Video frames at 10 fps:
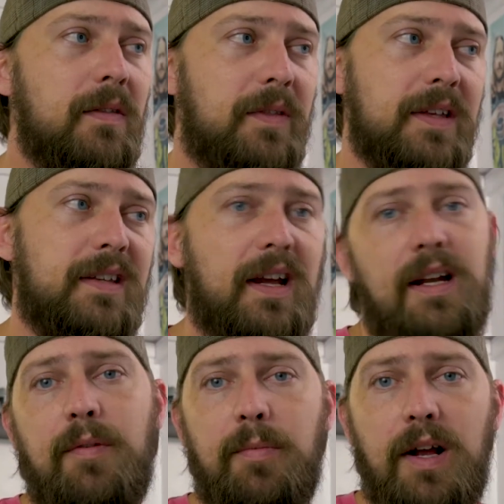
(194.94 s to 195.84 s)
this
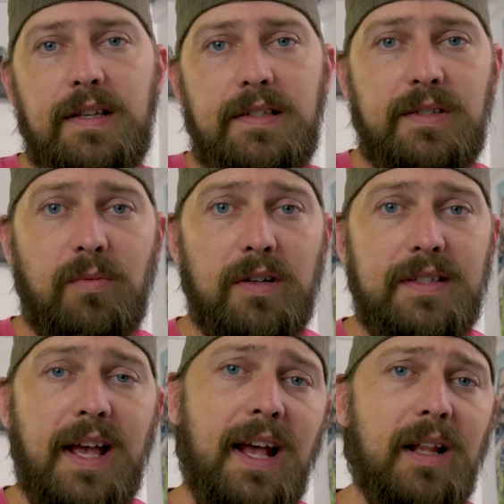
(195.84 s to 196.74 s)
kind of a process
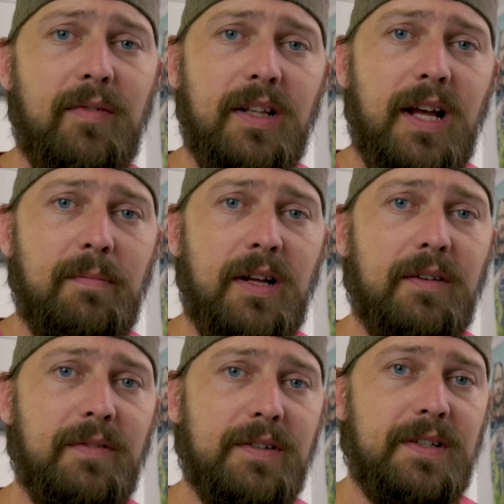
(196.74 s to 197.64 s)
works a hell of a lot
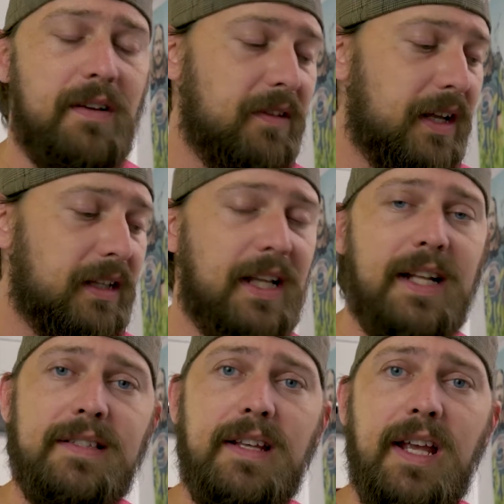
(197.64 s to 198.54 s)
better for stuff like
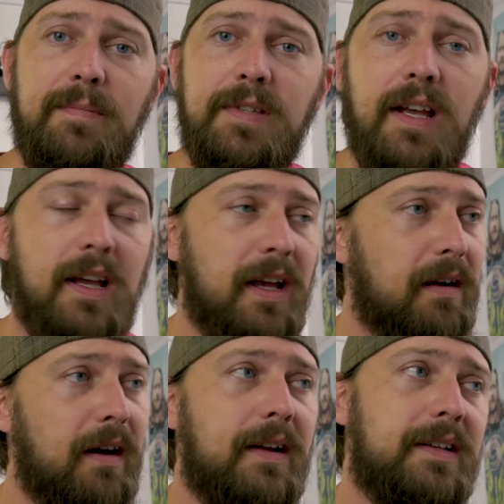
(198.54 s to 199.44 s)
landscapes
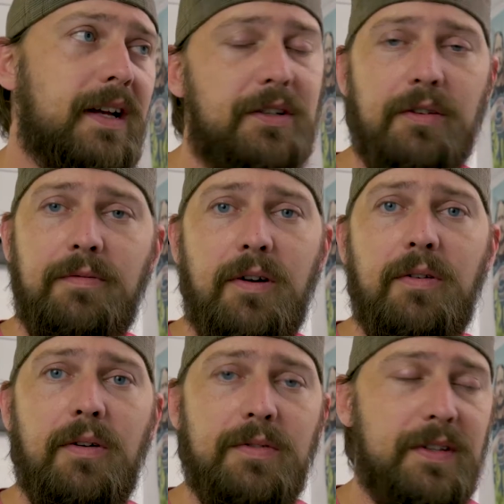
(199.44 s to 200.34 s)
and architecture
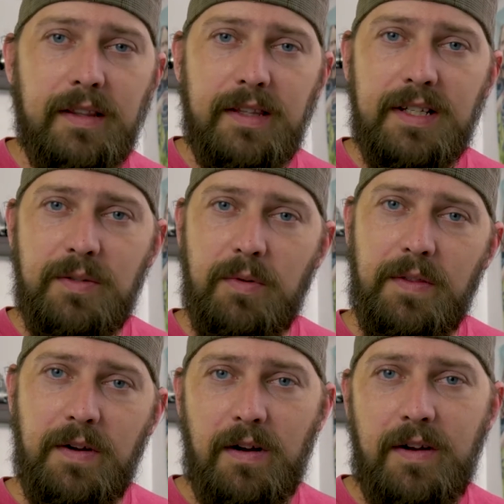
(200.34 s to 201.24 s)
photos and things
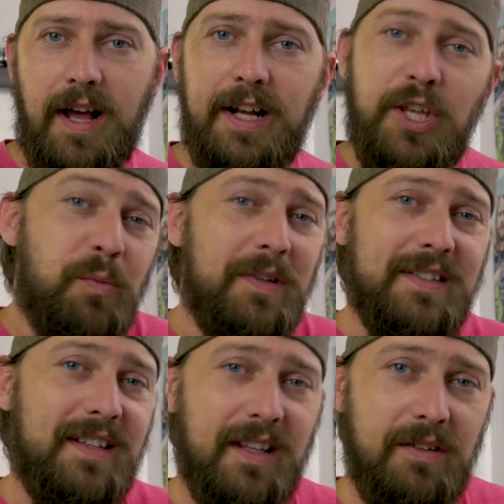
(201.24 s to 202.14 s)
where there are not
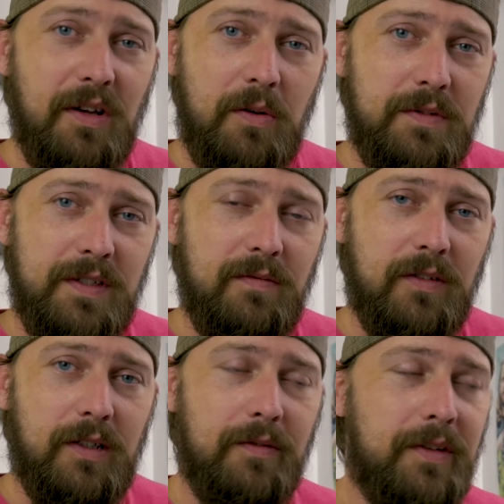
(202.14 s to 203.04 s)
human skin tones
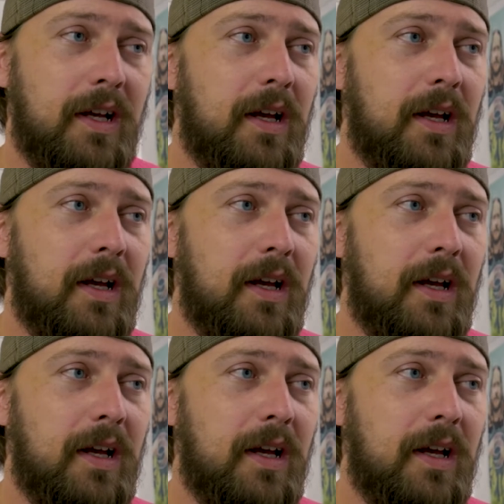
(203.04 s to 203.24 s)
involved,